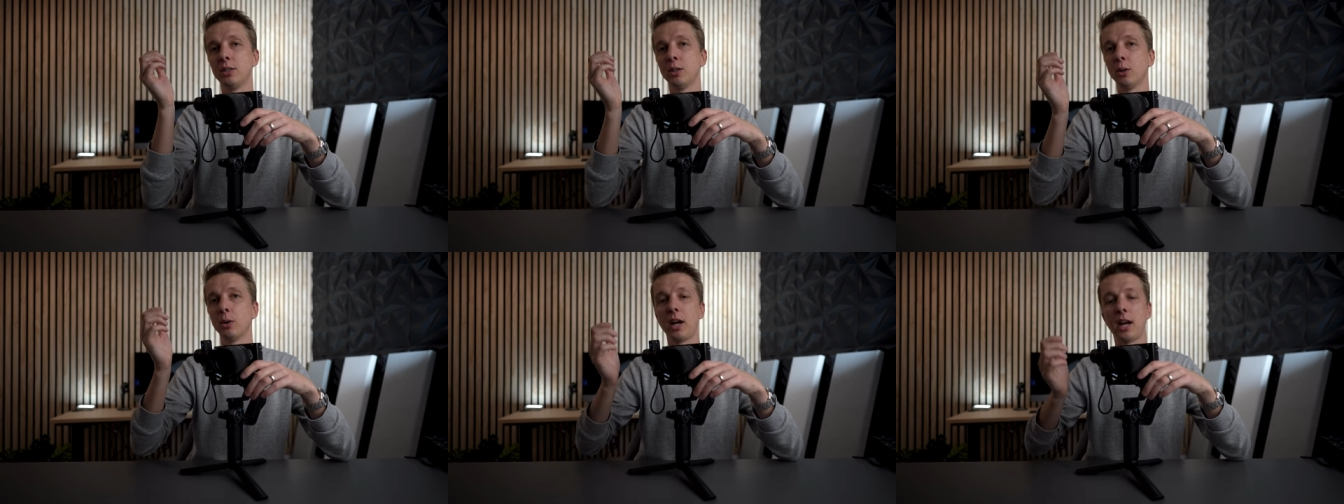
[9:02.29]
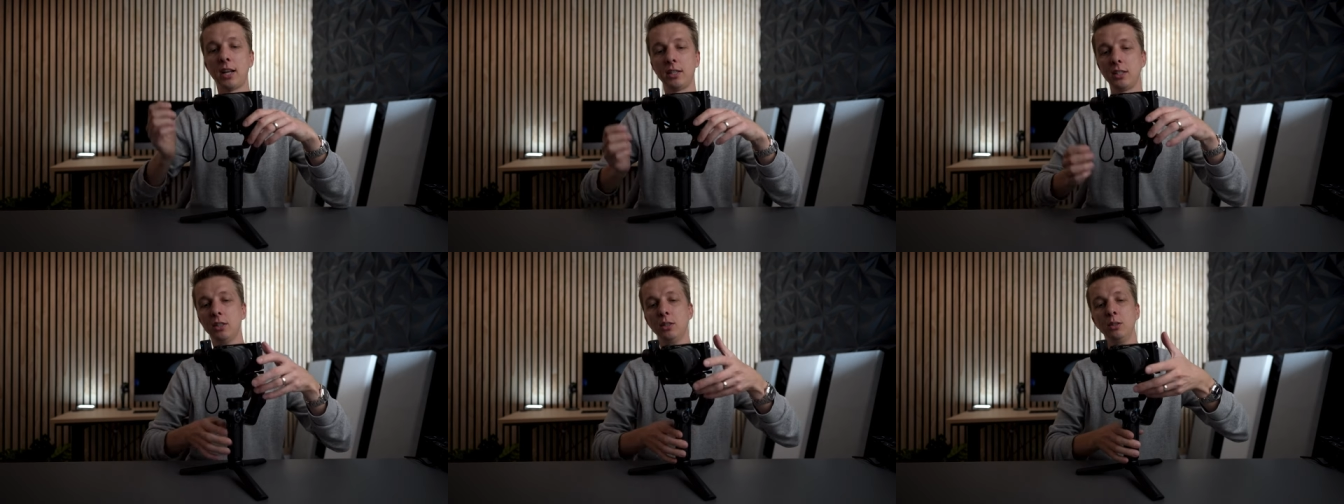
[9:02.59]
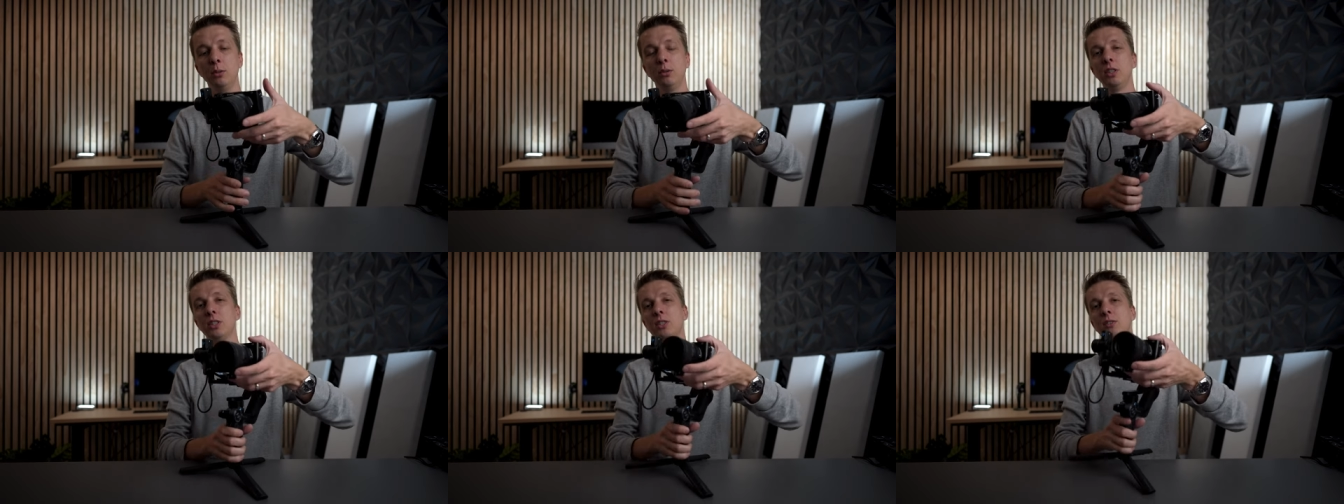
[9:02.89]
so I had to
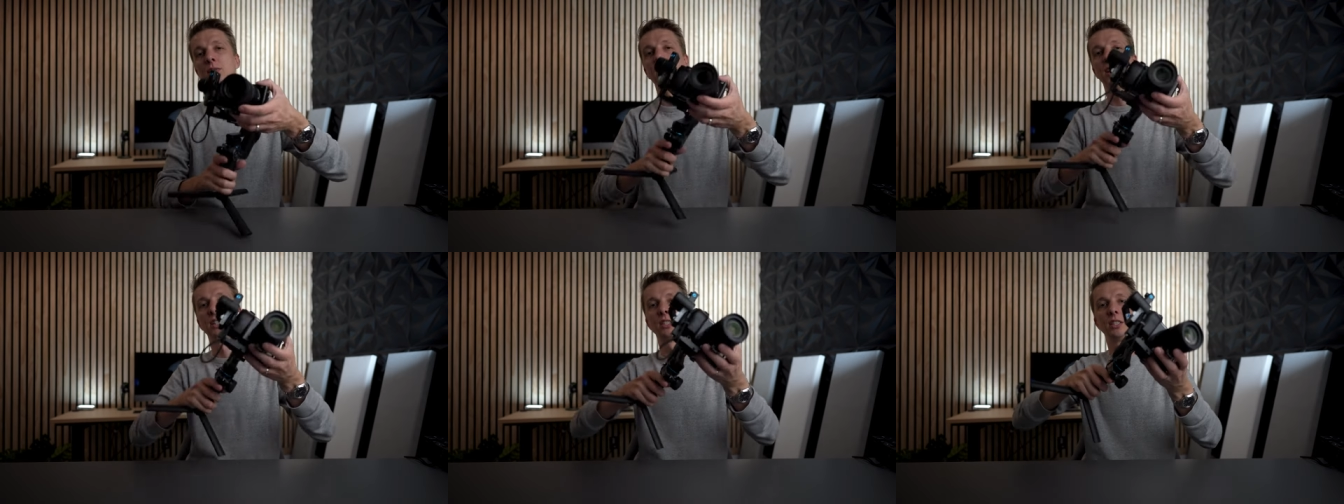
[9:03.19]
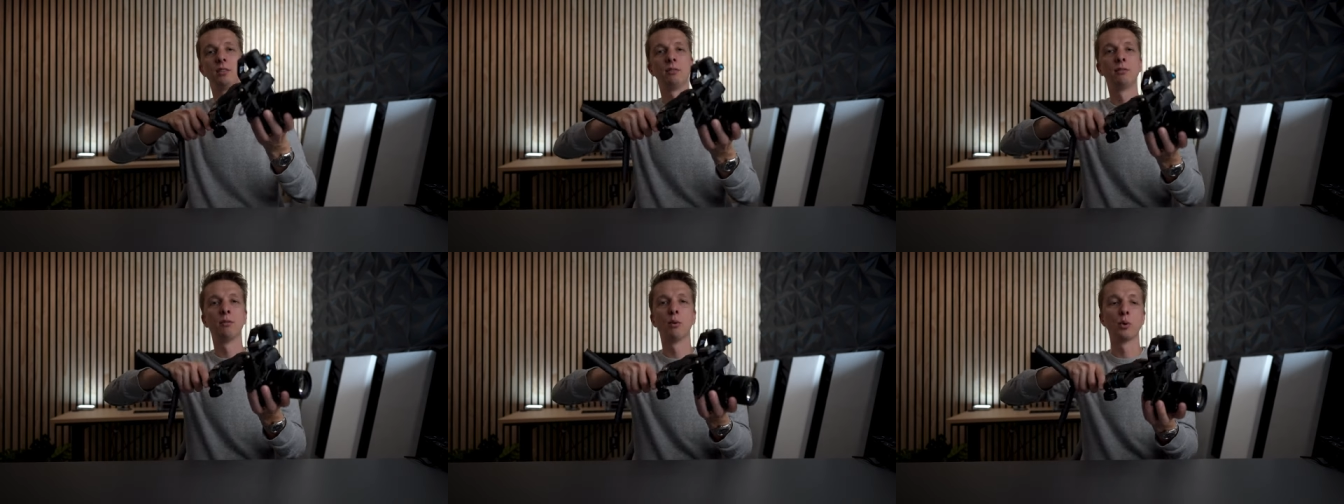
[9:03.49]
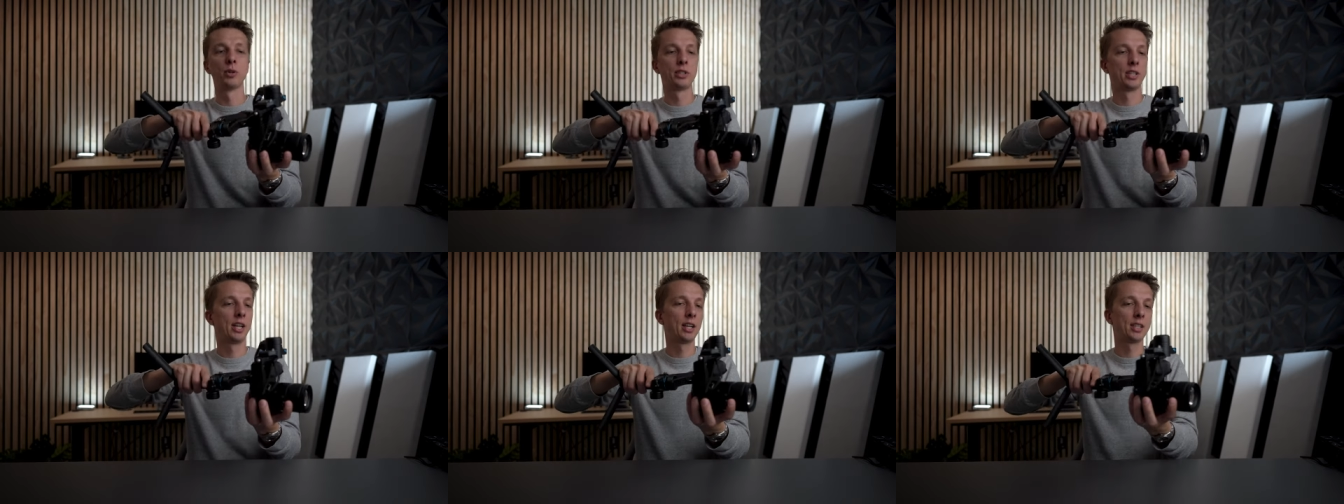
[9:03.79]
do this fancy
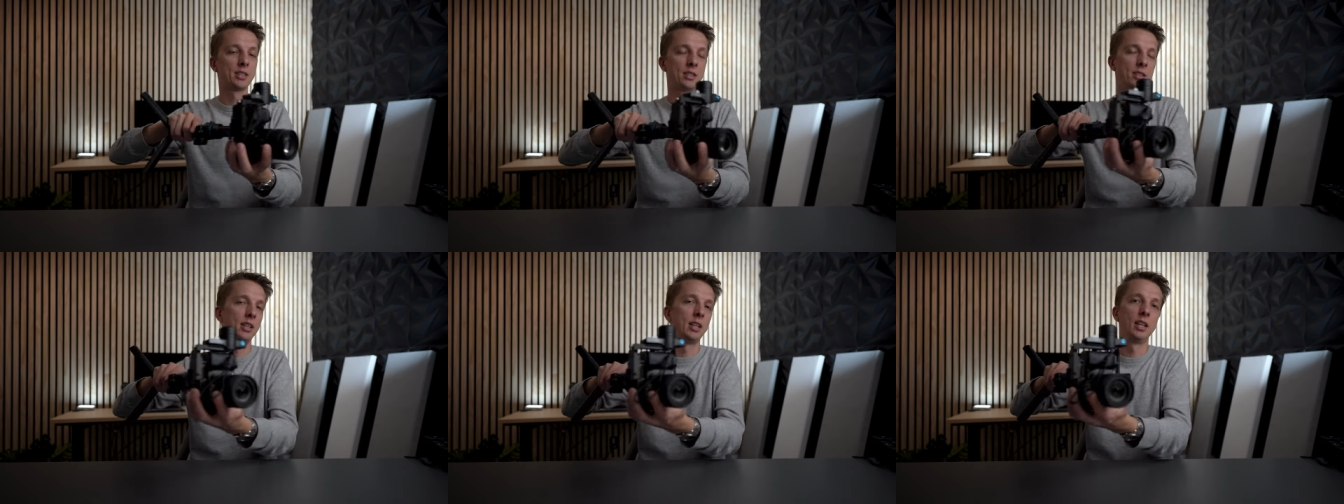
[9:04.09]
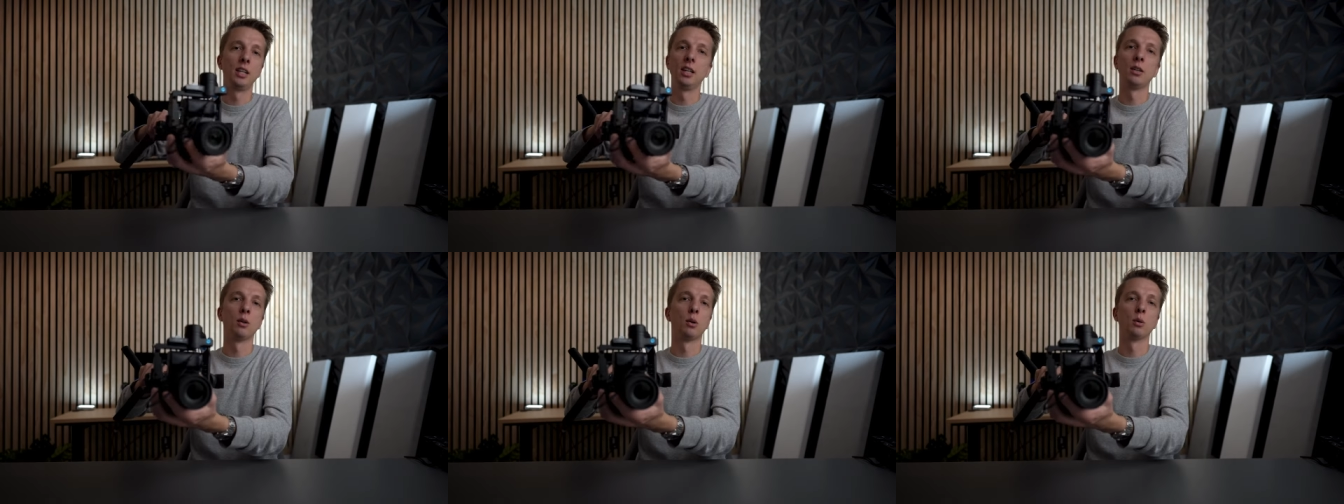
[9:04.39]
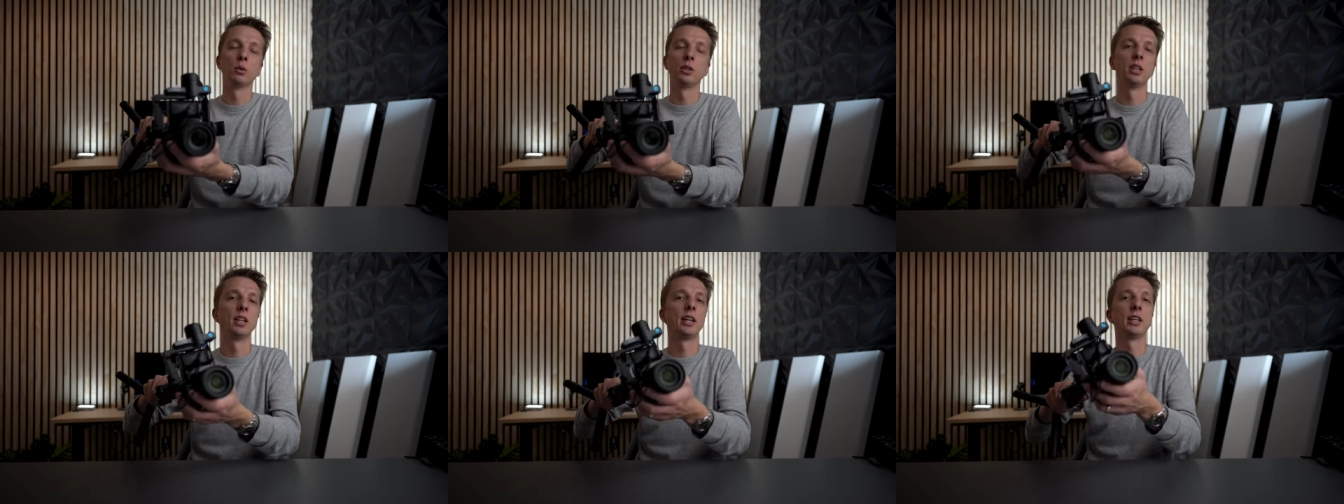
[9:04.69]
vortex thing and
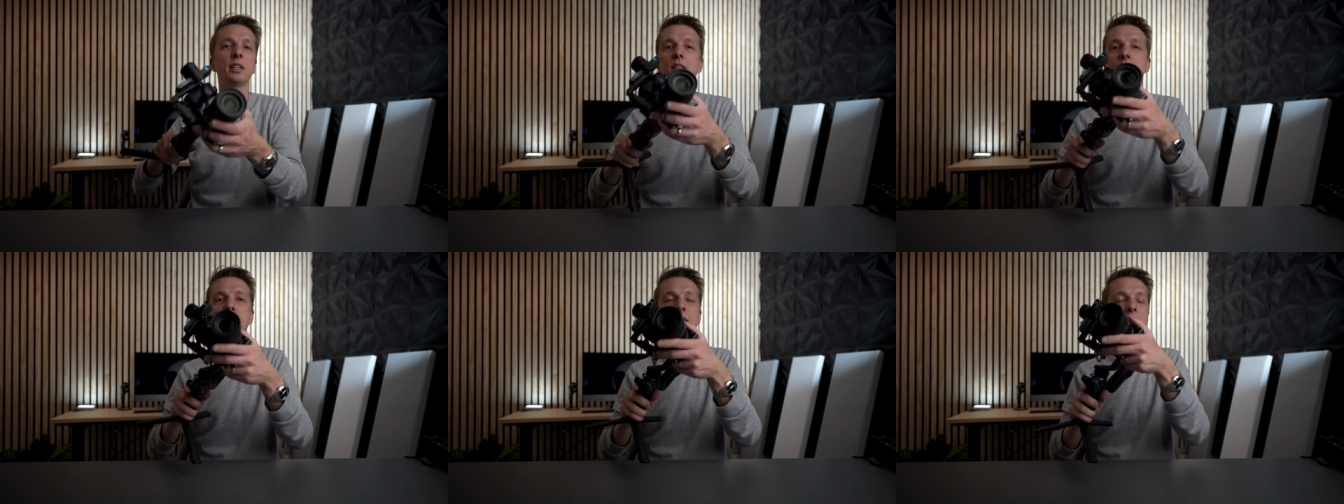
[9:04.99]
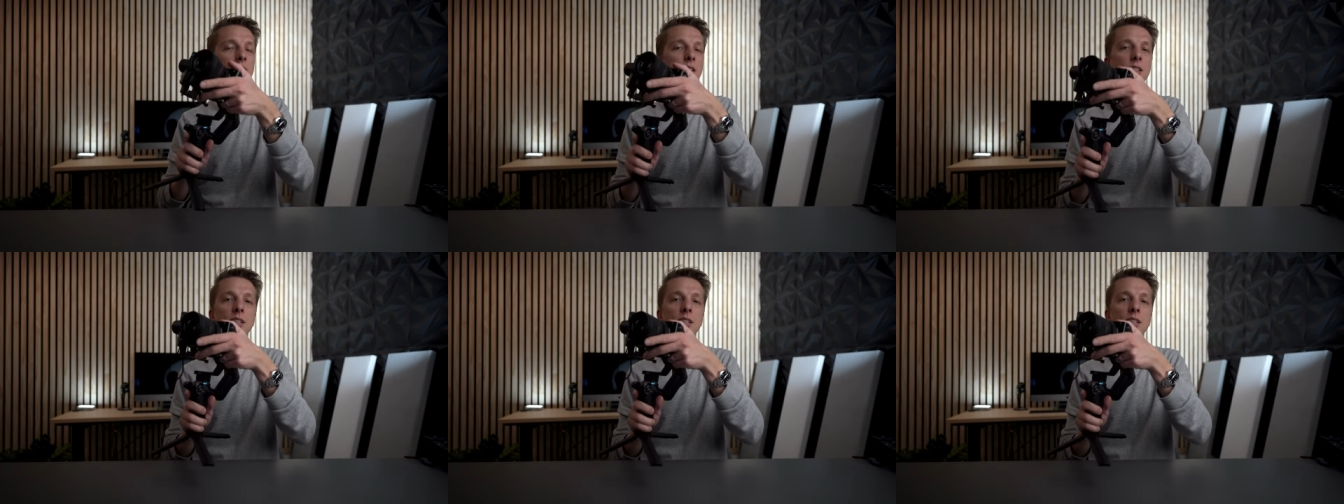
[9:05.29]
hold it like this,